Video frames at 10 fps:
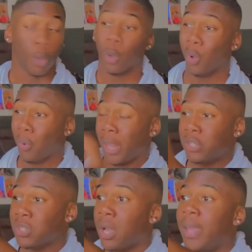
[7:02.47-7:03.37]
Oh, they
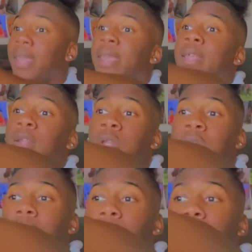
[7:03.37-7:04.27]
ch- hey,
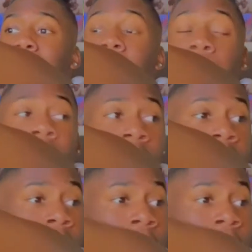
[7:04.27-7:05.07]
Cameron